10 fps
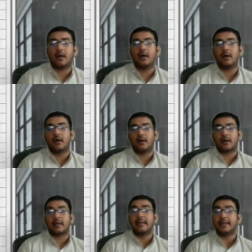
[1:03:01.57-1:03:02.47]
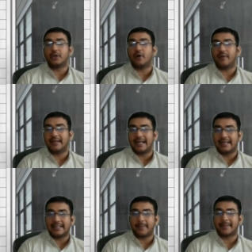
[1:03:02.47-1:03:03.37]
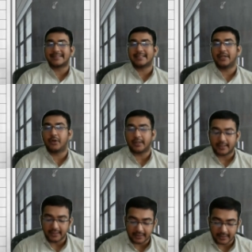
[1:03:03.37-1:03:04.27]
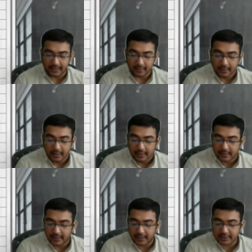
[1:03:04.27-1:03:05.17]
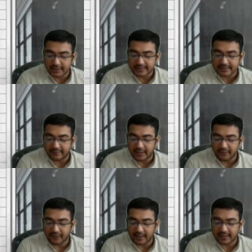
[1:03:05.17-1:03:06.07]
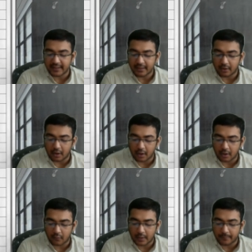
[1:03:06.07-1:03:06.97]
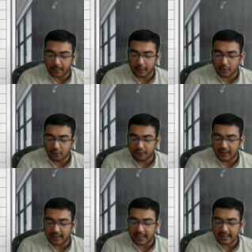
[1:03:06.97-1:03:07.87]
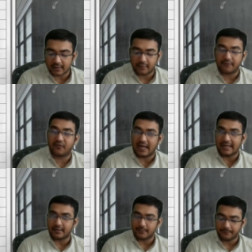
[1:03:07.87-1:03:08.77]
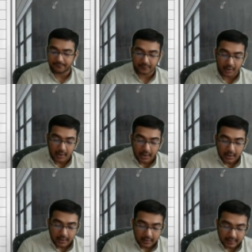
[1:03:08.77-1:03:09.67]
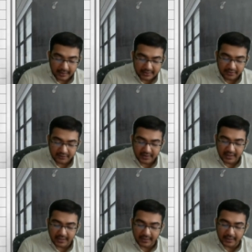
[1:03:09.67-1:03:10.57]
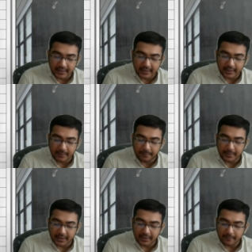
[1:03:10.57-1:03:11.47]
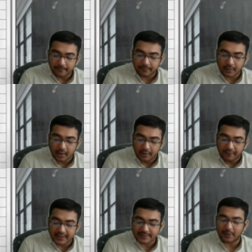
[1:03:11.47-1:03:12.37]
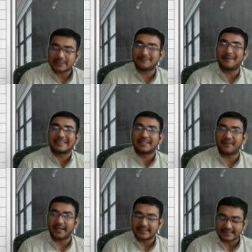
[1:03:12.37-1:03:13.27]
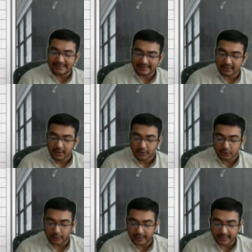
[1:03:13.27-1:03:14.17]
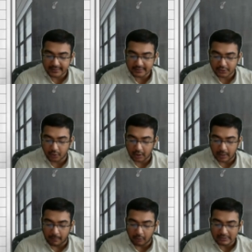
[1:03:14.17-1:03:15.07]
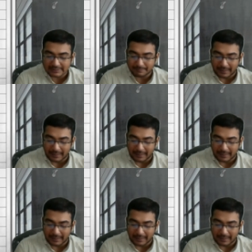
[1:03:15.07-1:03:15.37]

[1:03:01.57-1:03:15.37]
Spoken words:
a relative of any handicap assessee and you are taking care, the deduction is 75k or 1.25 lakh flat. Next we have seen ATDDB, which is for specified disease. So it is your amount